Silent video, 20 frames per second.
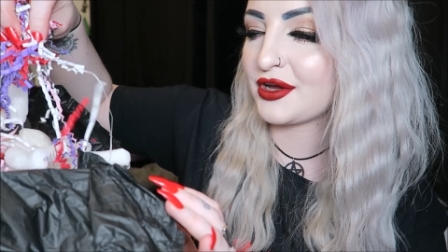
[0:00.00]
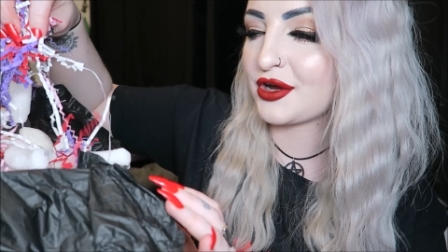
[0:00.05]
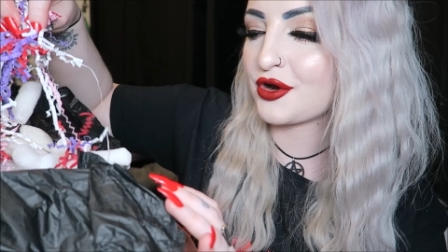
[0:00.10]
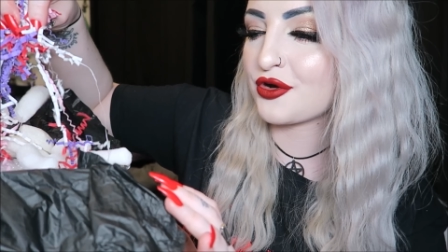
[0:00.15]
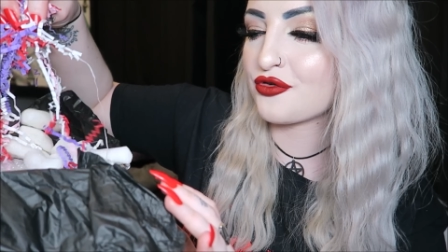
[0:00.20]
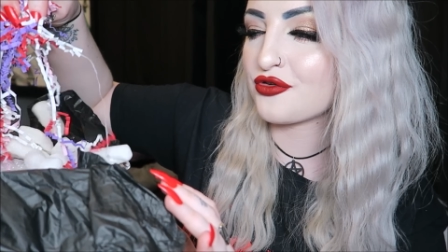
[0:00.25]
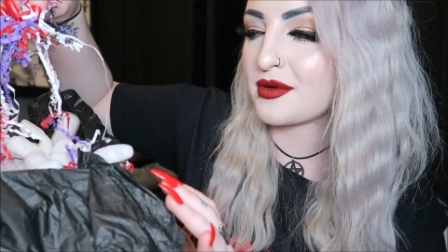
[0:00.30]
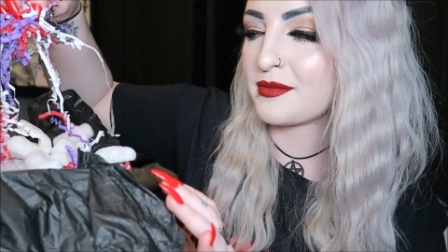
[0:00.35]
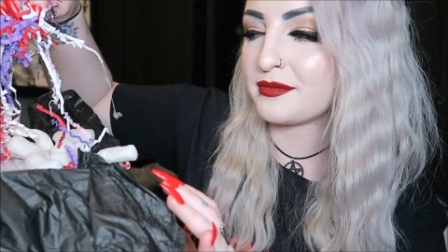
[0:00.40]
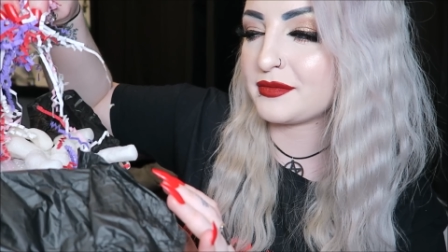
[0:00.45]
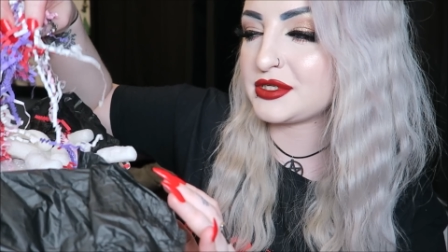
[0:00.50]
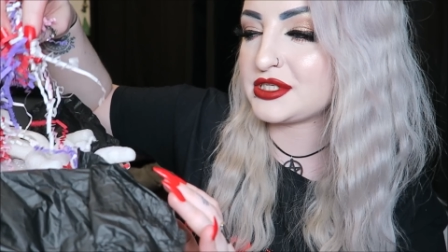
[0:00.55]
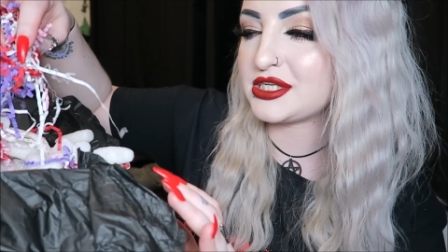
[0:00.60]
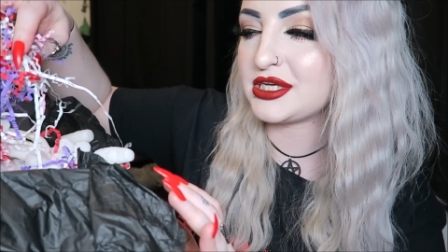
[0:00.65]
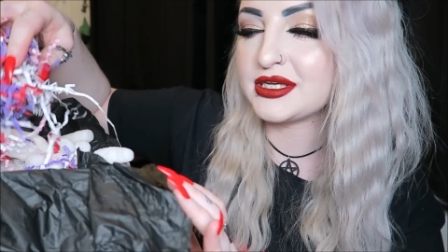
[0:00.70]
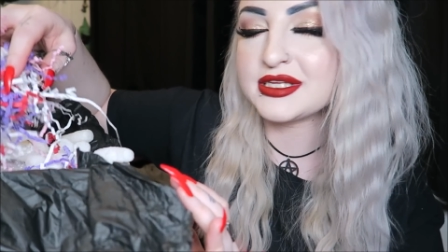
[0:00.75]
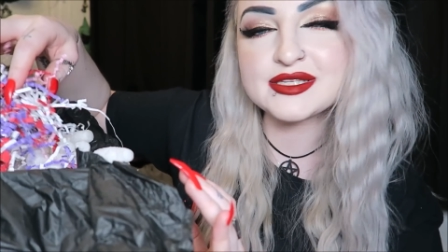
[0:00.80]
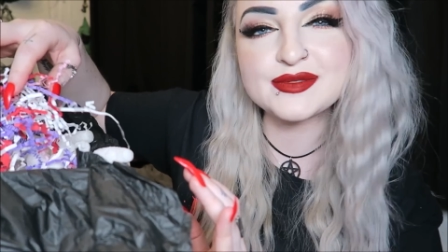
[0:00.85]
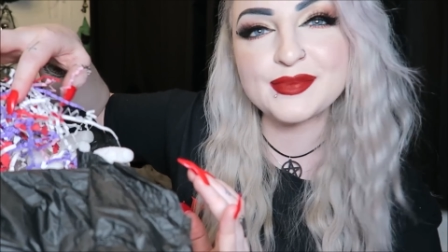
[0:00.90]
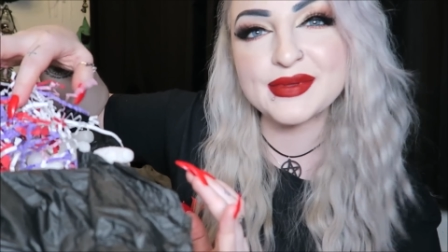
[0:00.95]

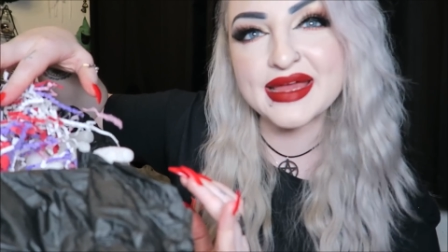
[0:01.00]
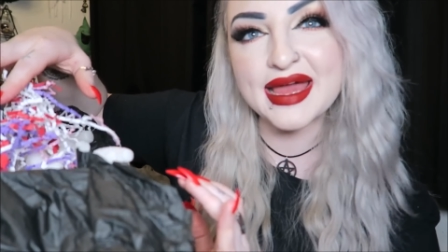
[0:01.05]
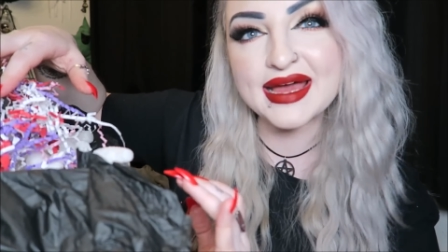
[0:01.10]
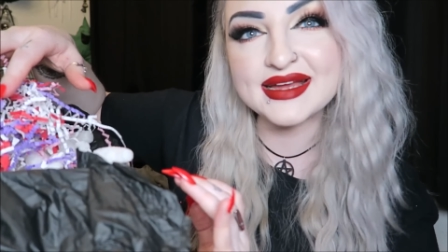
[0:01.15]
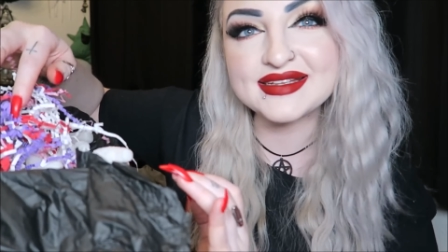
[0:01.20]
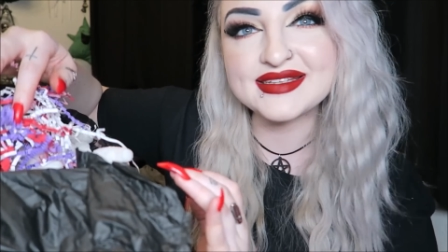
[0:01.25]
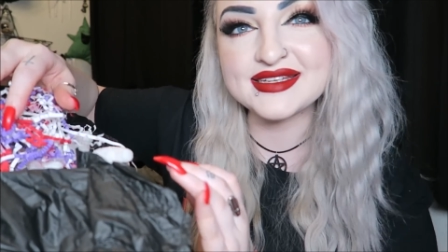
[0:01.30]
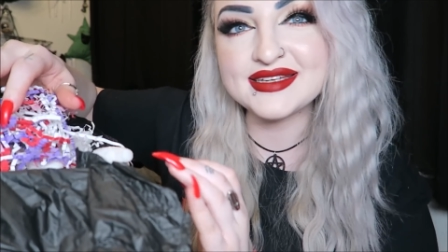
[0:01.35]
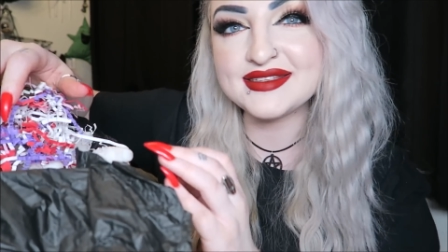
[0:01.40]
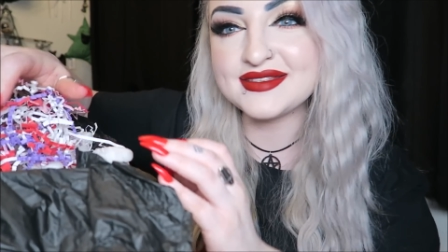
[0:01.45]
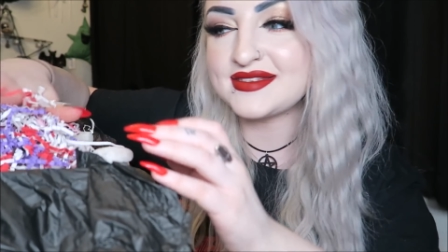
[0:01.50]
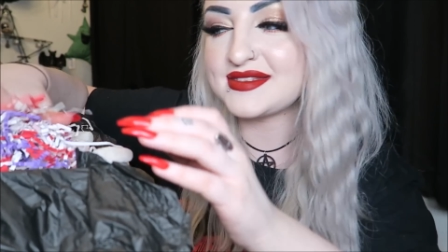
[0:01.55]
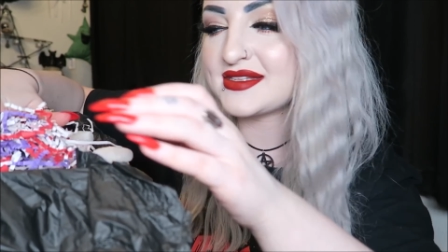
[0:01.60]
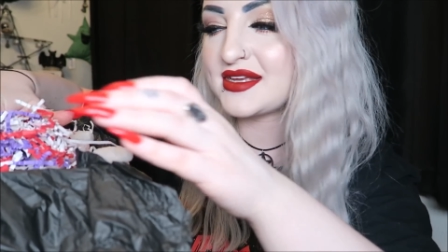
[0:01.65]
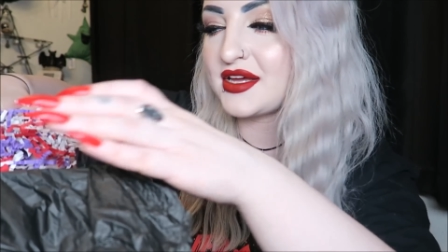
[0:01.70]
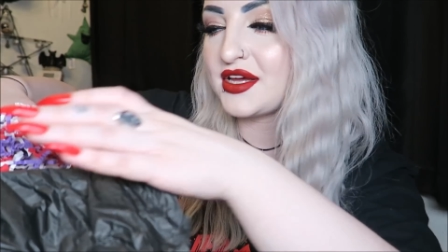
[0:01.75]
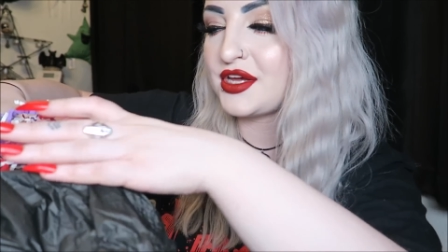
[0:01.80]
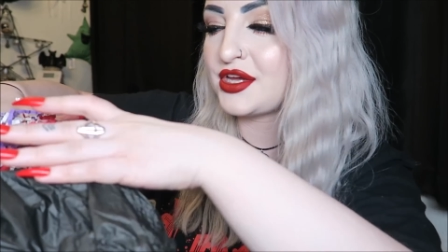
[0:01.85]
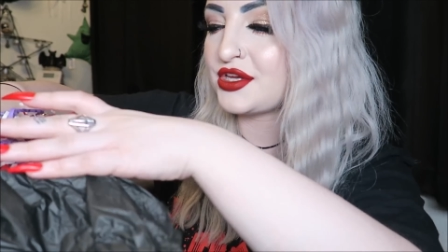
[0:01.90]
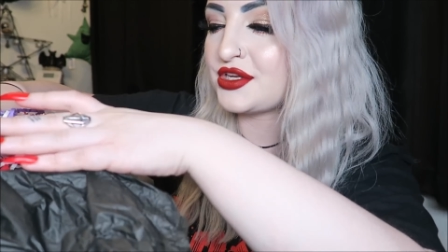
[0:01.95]
crimped spaghettis
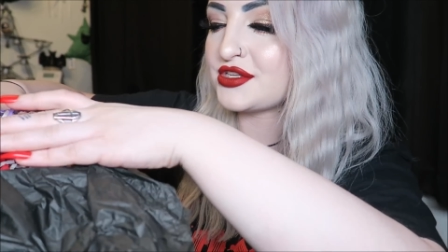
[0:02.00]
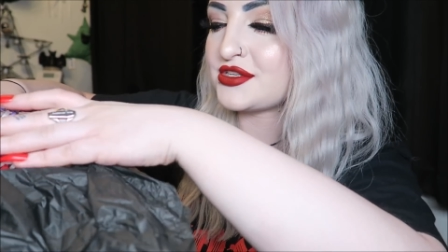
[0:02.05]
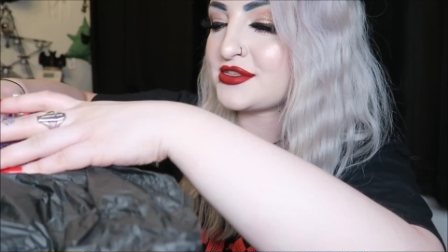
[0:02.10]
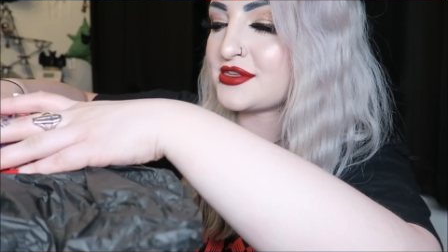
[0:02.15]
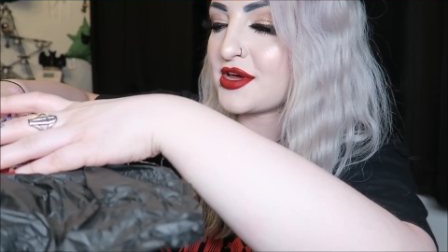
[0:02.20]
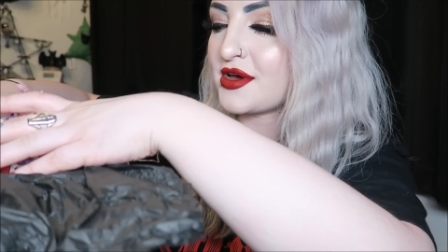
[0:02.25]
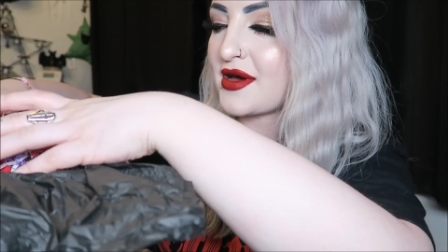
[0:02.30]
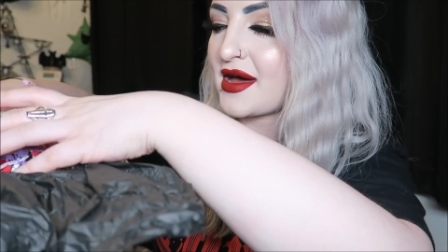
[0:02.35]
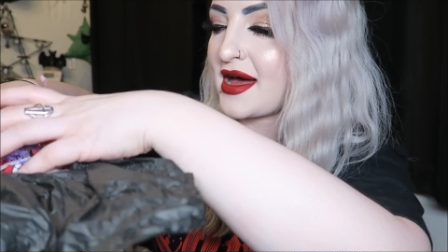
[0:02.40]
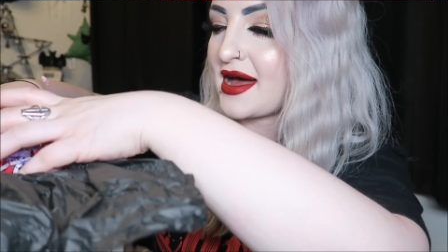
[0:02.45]
so